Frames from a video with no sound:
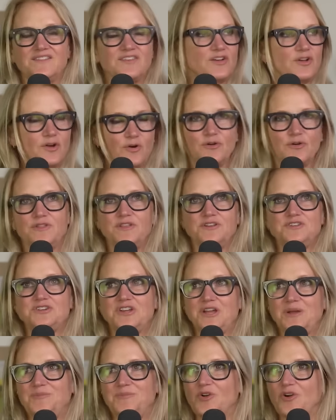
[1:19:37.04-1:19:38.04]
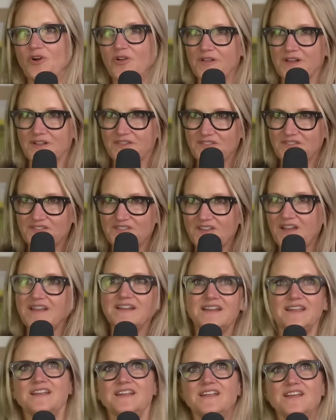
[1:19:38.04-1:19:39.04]
to go to the gym? You're all
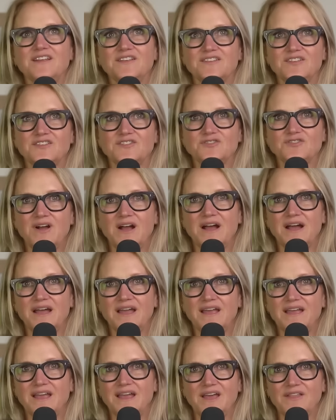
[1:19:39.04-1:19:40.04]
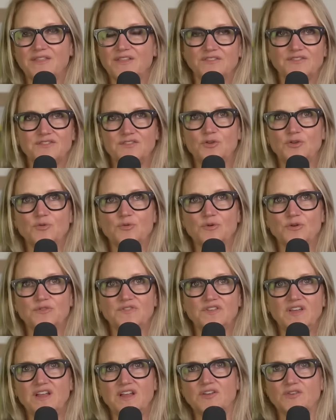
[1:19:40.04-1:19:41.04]
excited to try this new
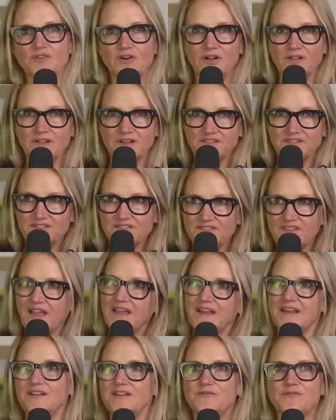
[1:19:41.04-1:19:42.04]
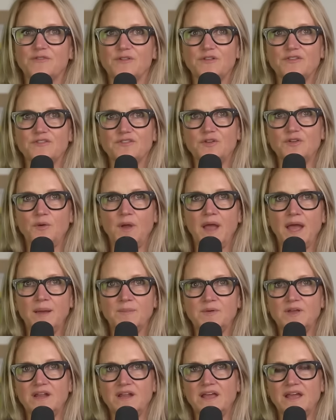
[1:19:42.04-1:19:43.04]
routine. You're all excited for this new
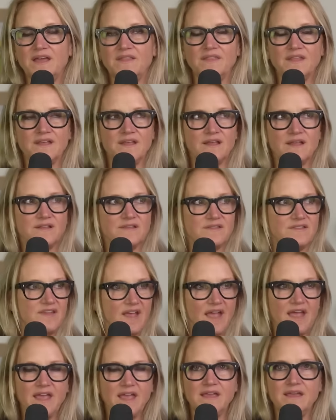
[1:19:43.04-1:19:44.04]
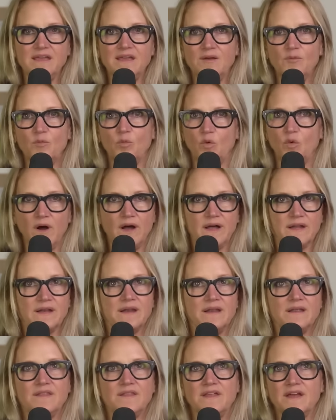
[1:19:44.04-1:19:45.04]
habit. And the day
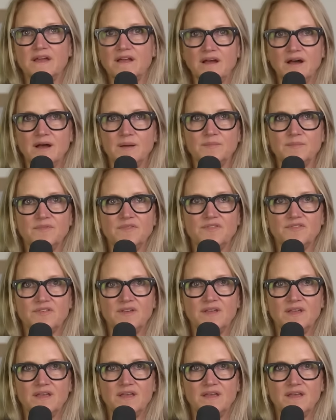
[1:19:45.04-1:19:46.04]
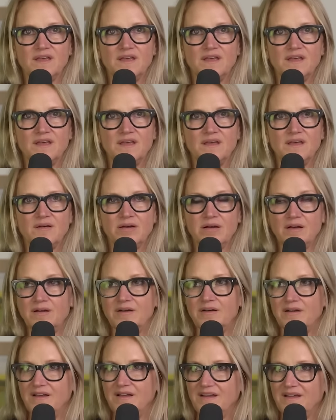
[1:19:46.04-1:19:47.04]
one that comes,
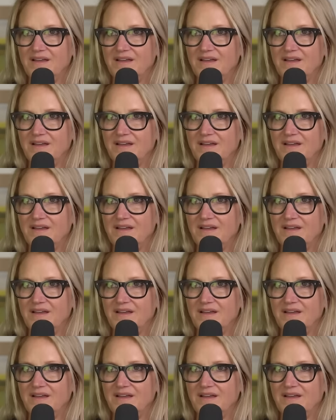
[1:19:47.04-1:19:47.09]
huh,